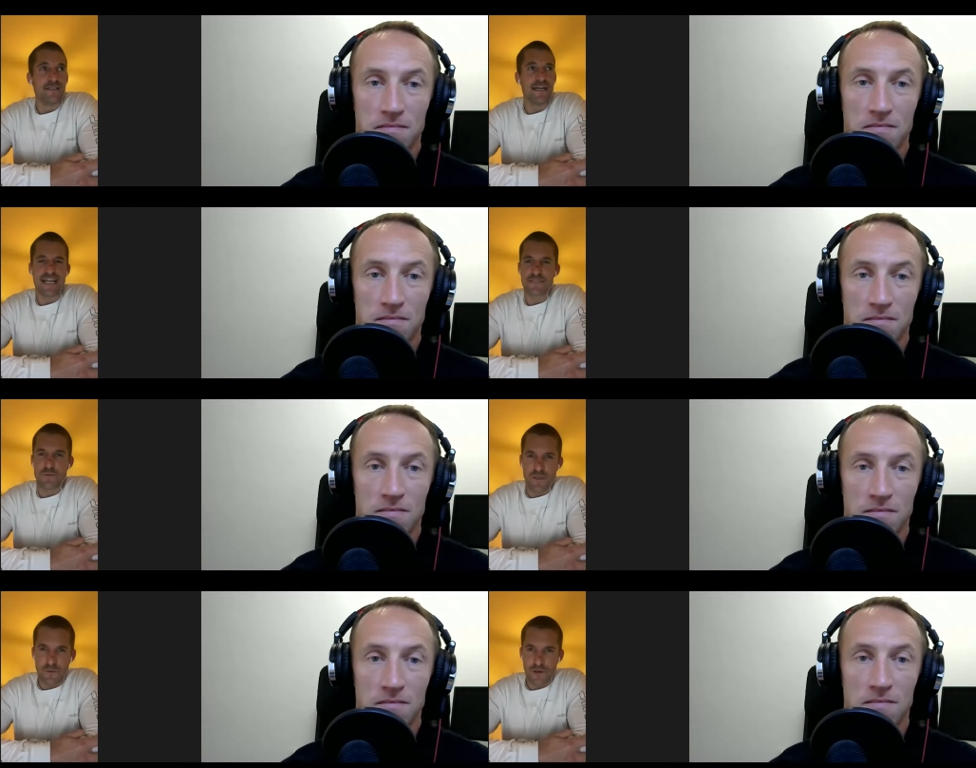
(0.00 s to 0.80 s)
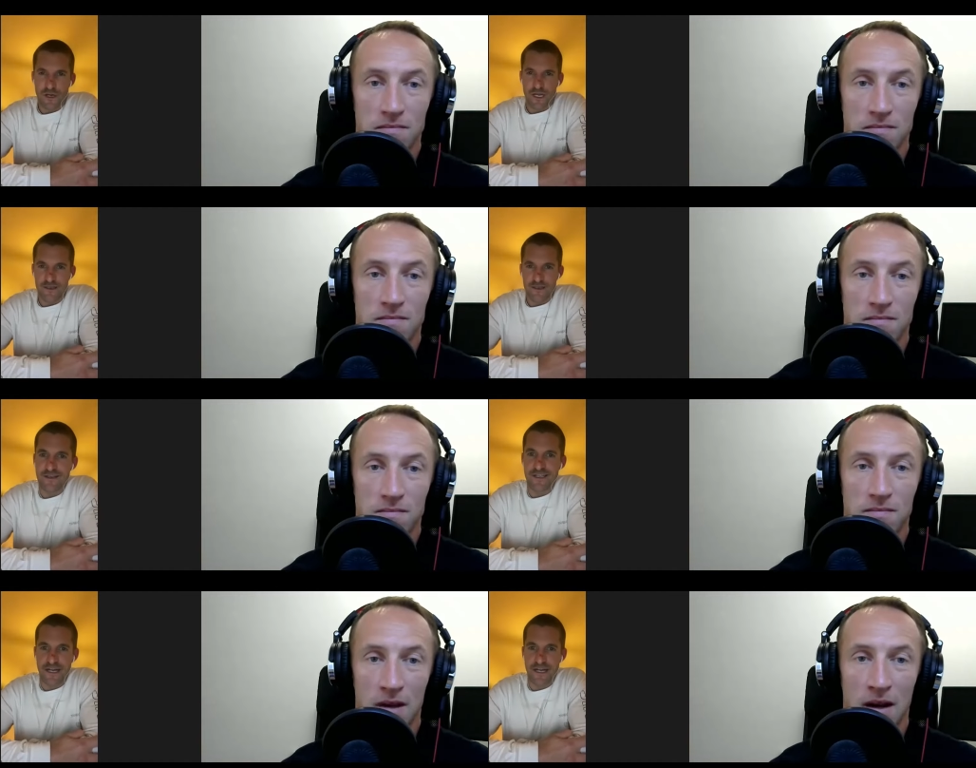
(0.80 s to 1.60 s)
Speaker 1: it gets pretty boring,
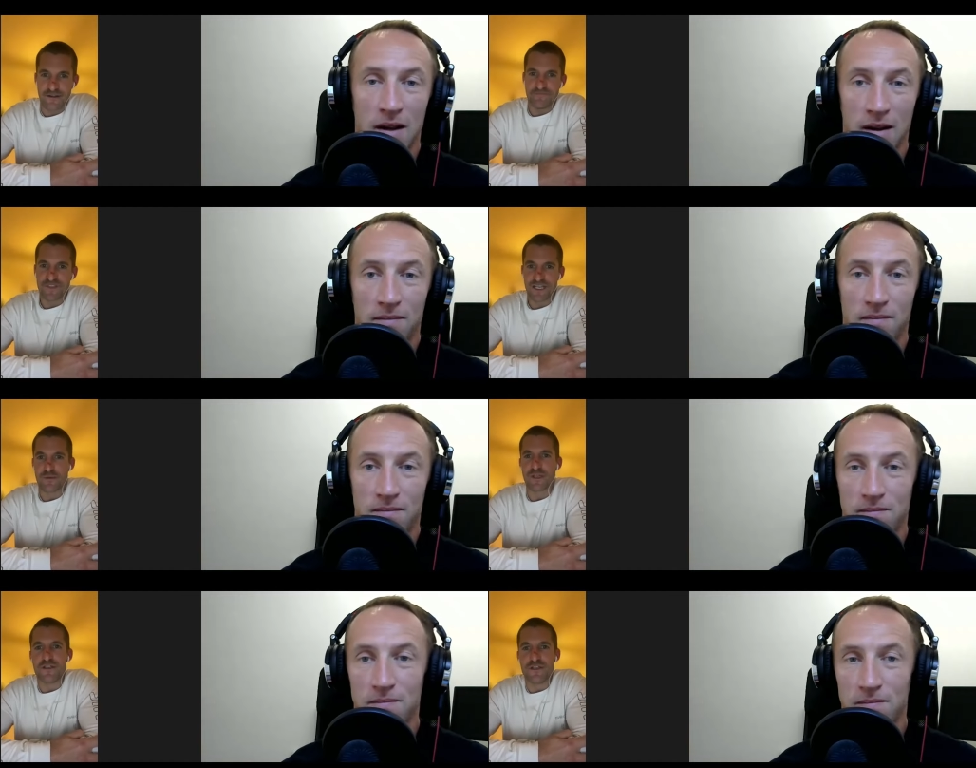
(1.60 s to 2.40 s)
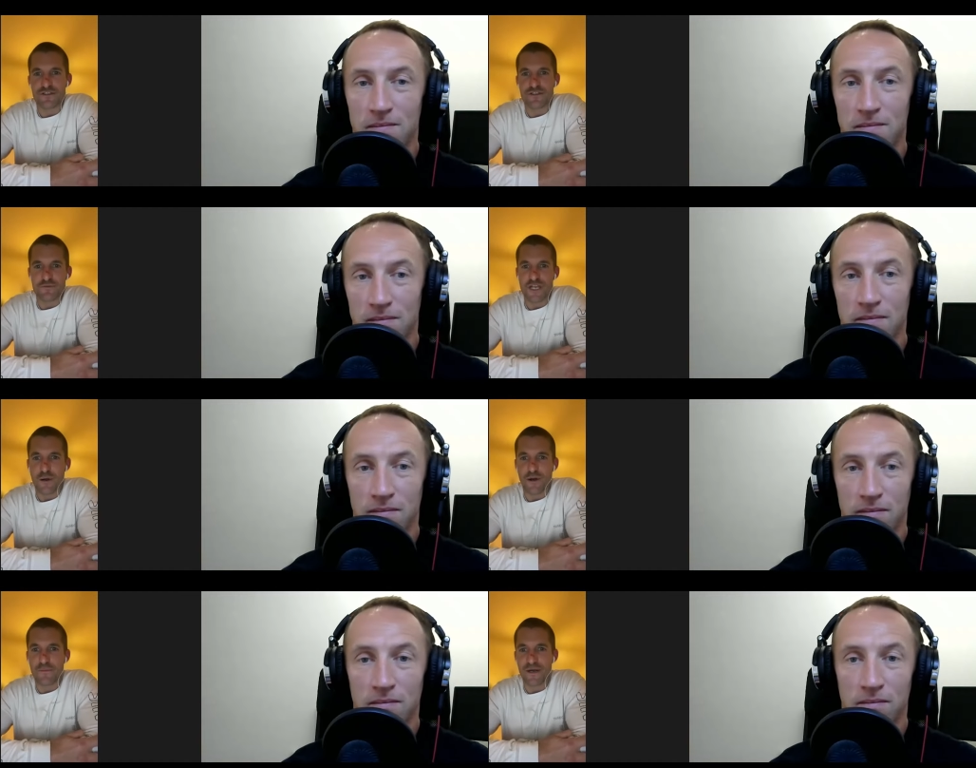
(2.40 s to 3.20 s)
you know, yeah, yeah. You got to put your YouTube
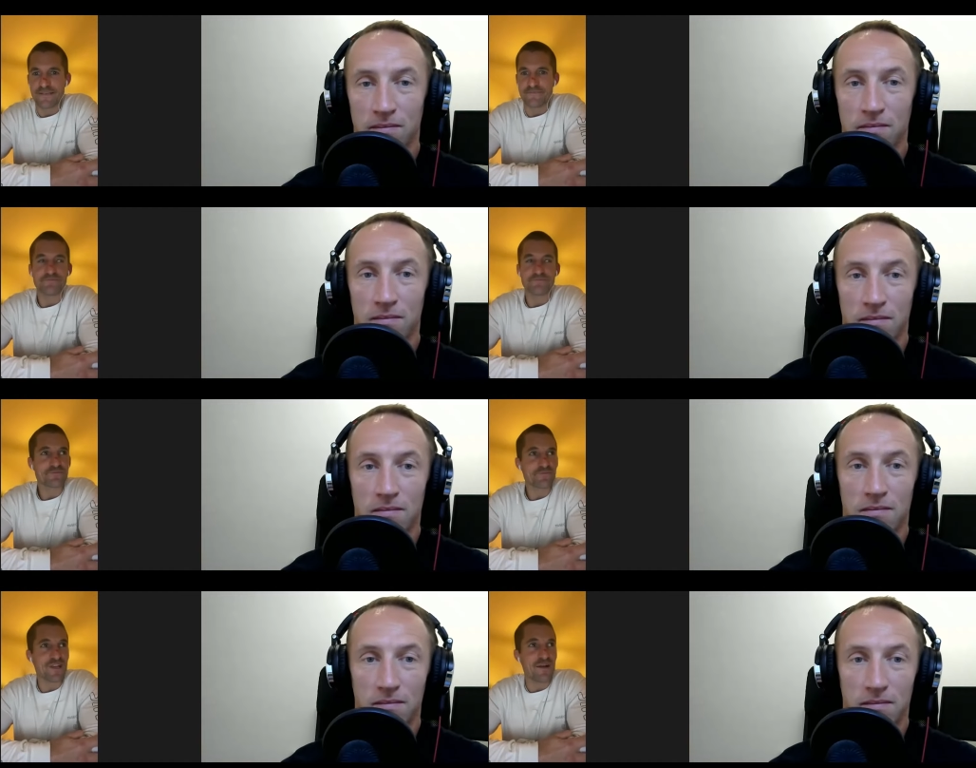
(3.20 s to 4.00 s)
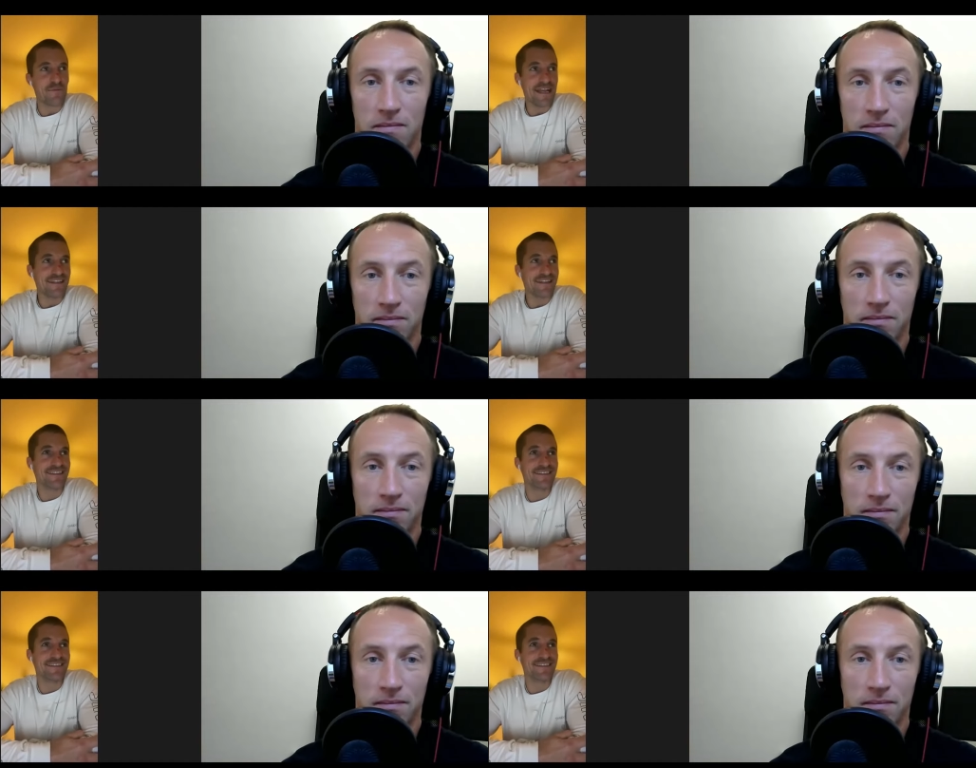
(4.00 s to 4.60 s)
show on. But I mean,